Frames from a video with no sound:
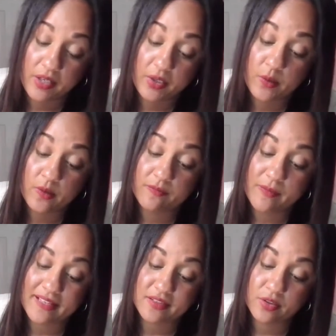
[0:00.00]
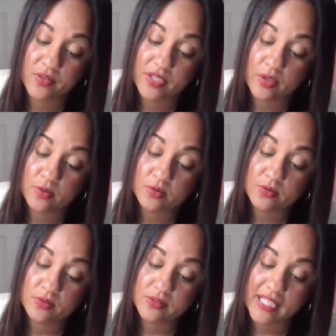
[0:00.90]
you have mastered the
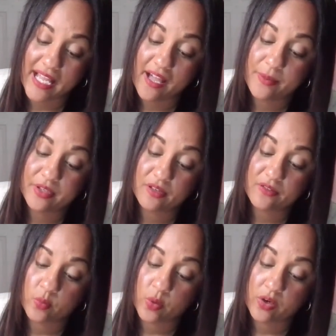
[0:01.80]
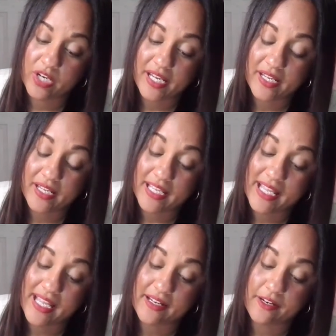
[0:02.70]
old habit of worry
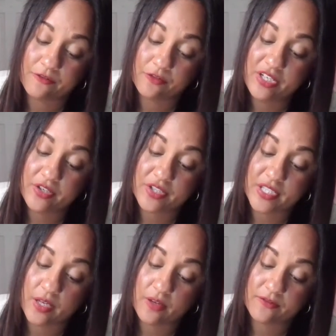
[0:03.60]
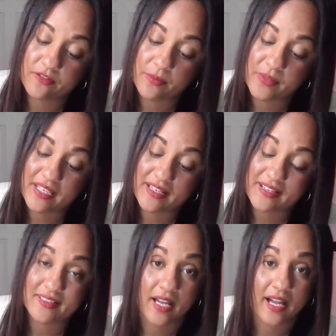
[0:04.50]
and have freed yourself from the
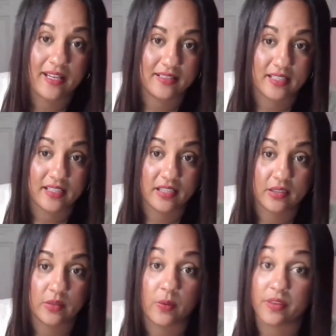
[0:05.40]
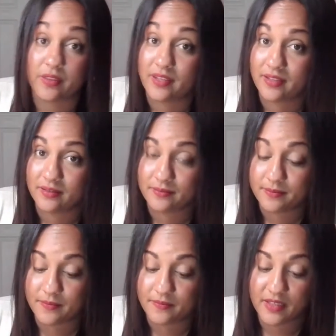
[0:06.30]
anxiety within.
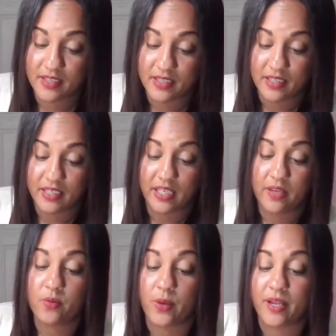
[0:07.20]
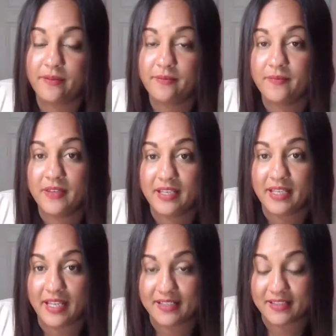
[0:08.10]
Either way,
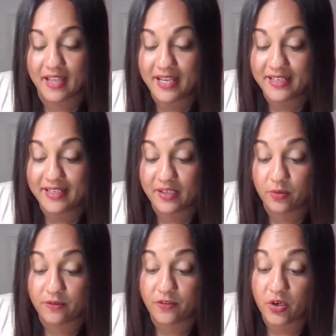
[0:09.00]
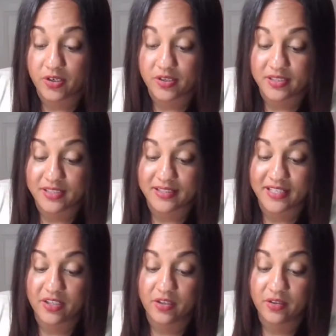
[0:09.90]
anxiety reversed is a
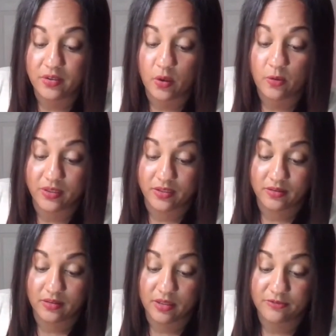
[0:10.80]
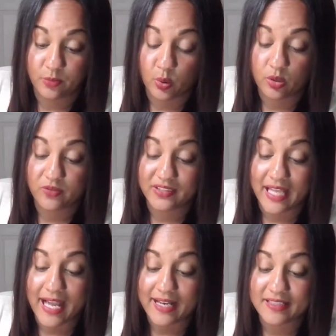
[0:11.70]
good omen of more
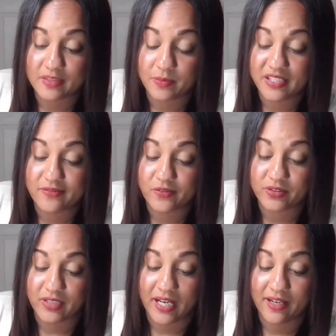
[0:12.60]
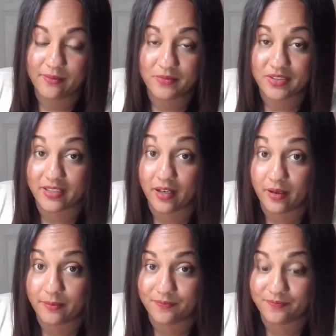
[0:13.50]
relaxed, peaceful times to
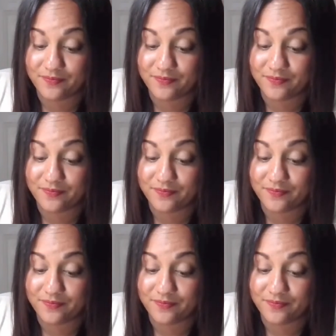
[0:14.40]
come.